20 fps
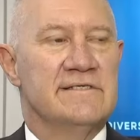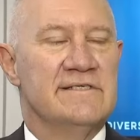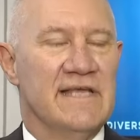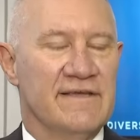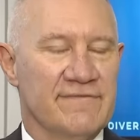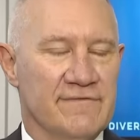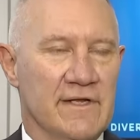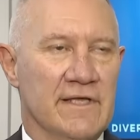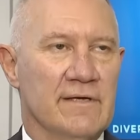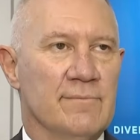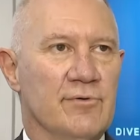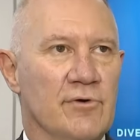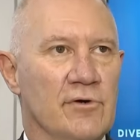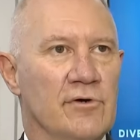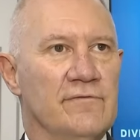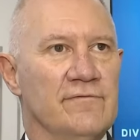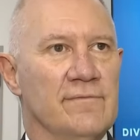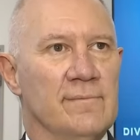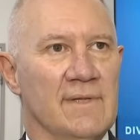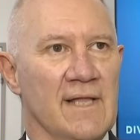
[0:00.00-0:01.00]
definitely
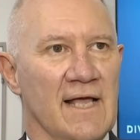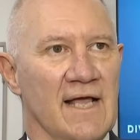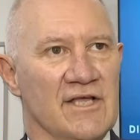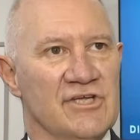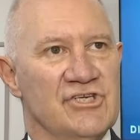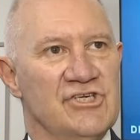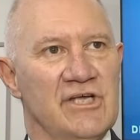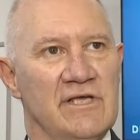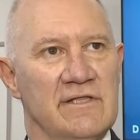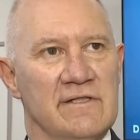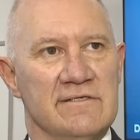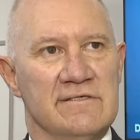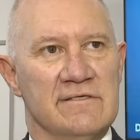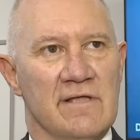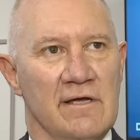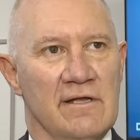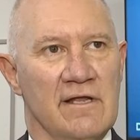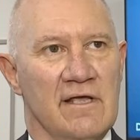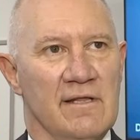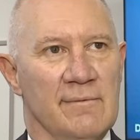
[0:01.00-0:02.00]
improved from last year, there's
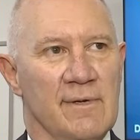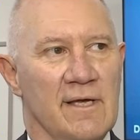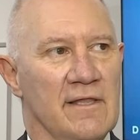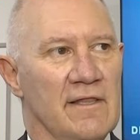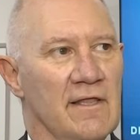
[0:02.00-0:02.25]
no doubt about